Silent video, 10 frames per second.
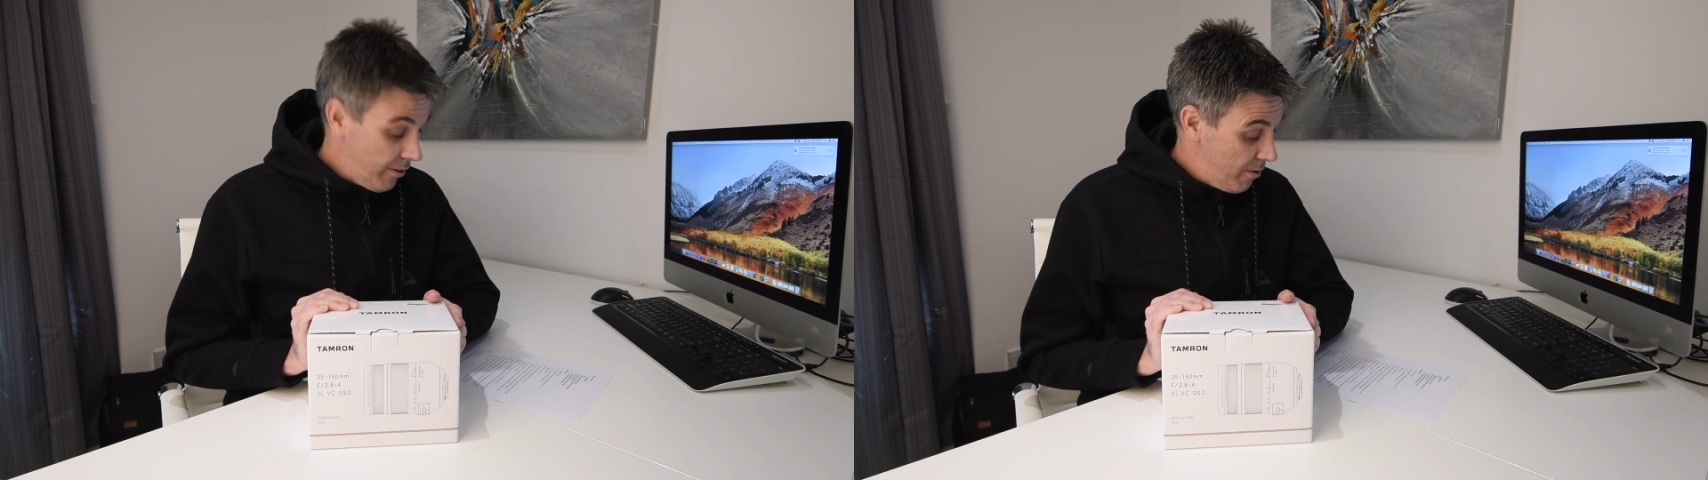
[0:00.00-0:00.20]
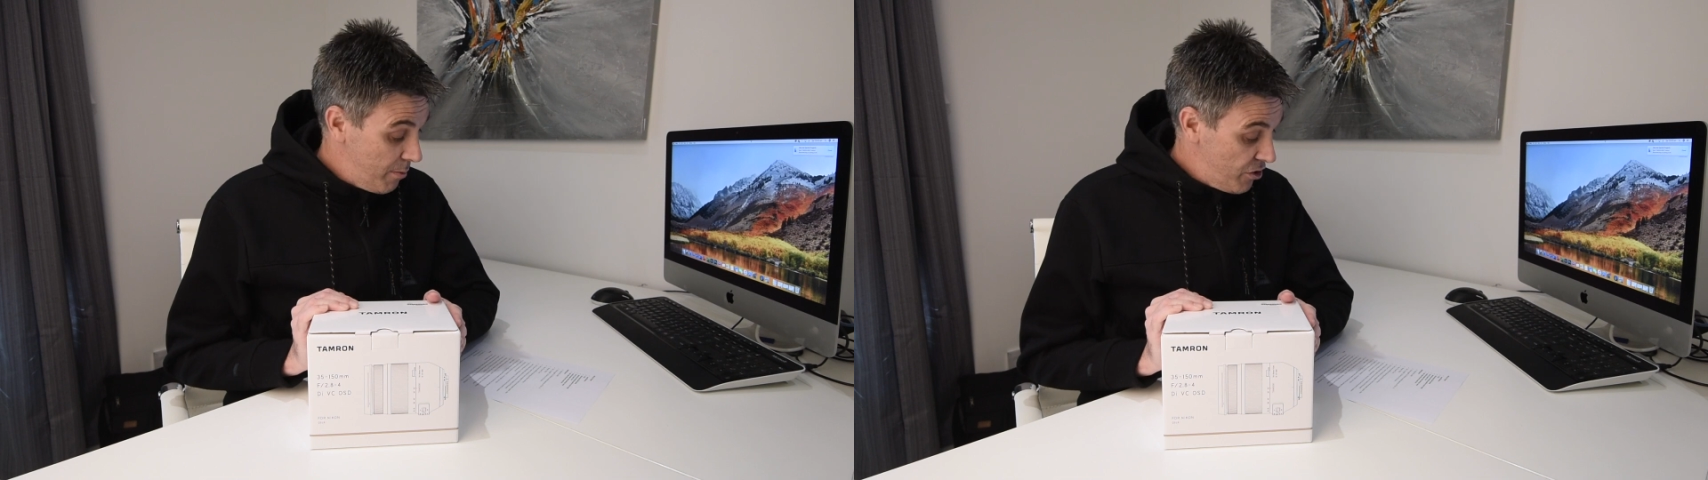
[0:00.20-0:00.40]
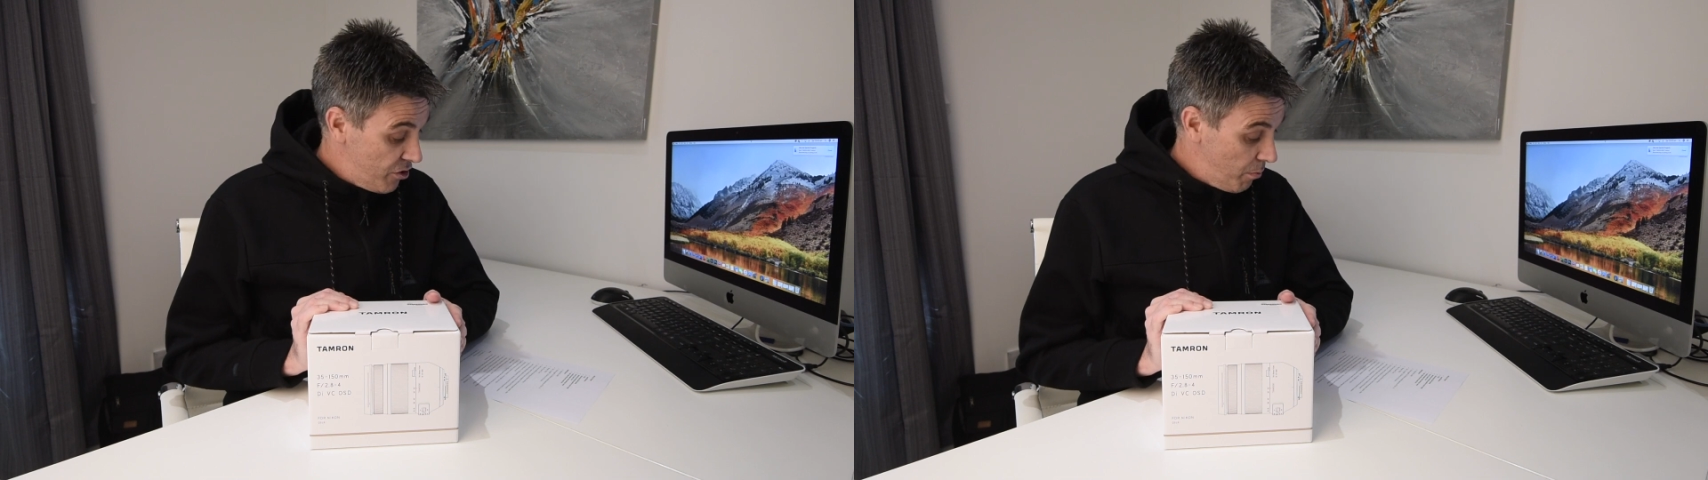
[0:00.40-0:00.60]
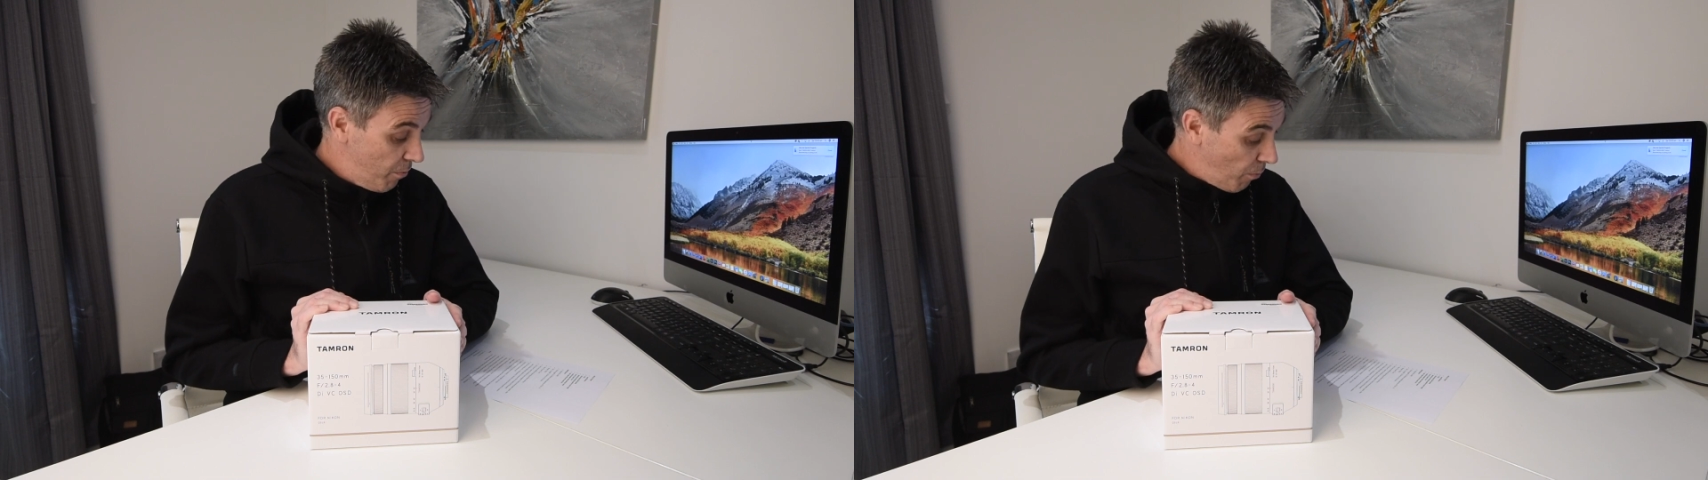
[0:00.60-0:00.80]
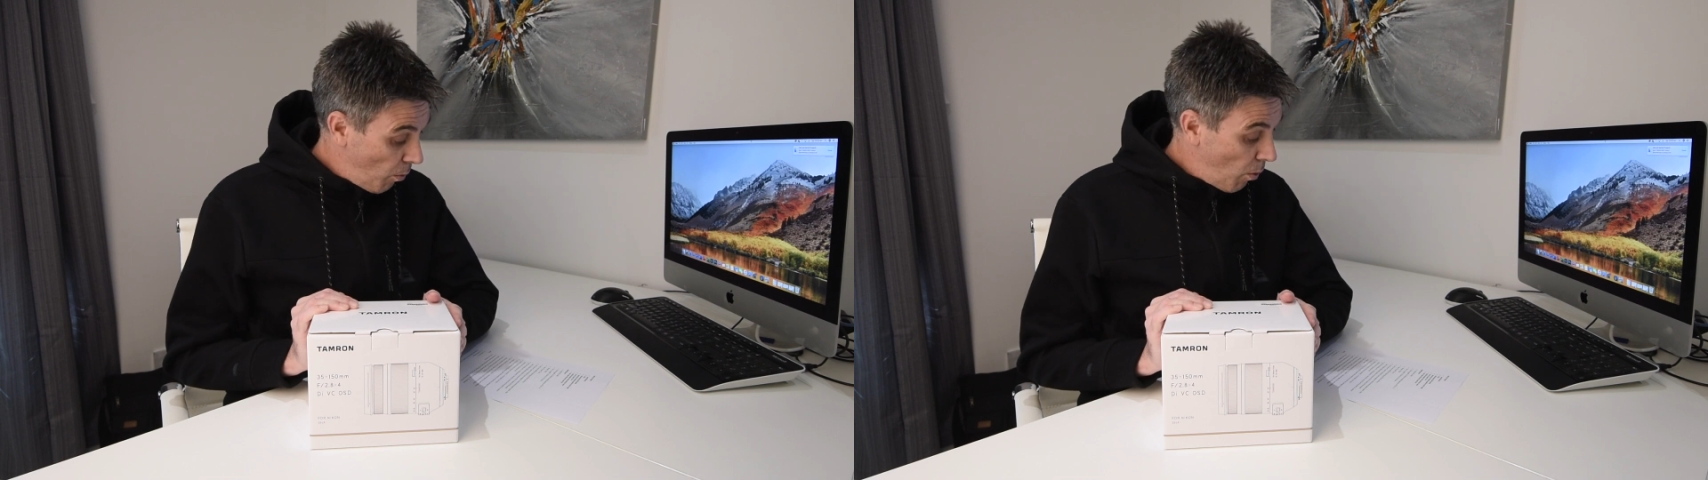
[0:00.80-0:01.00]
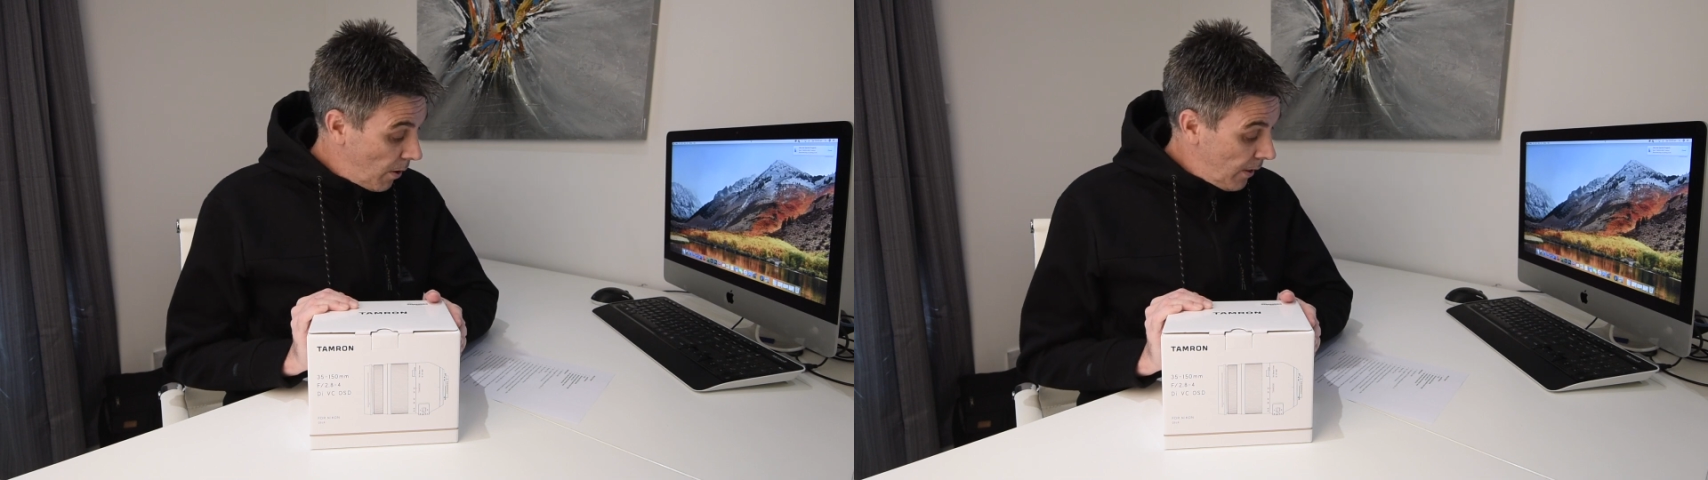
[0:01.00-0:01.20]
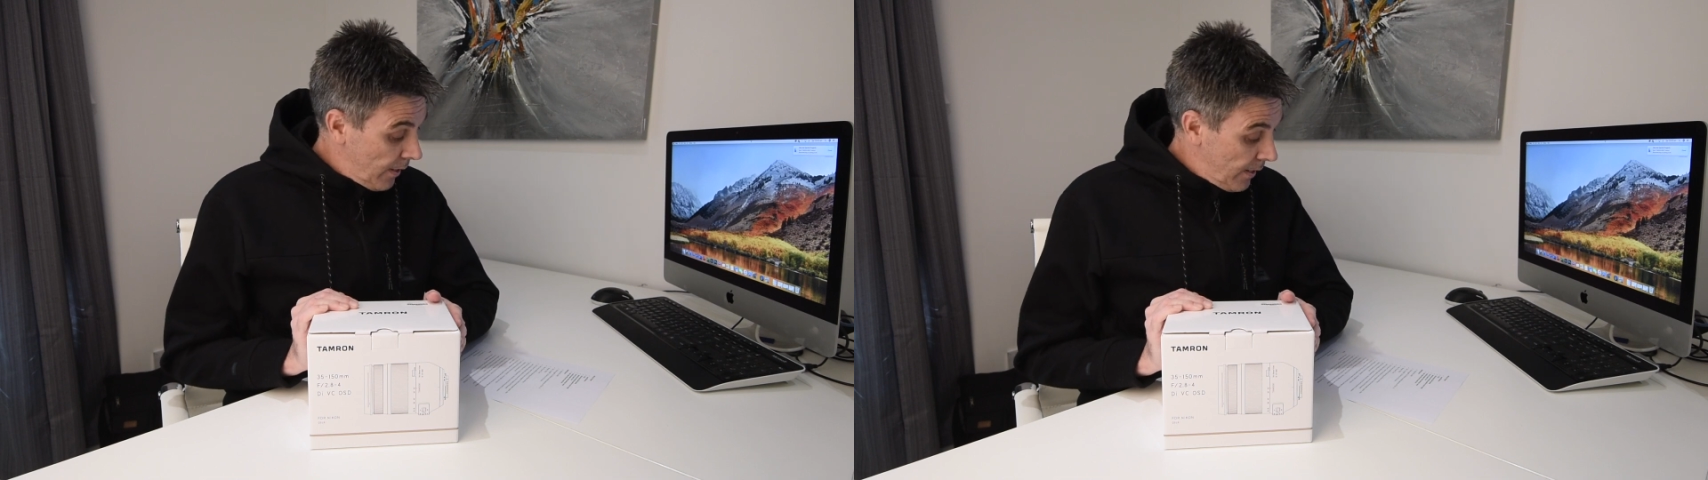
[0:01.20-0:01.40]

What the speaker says: like I mentioned before,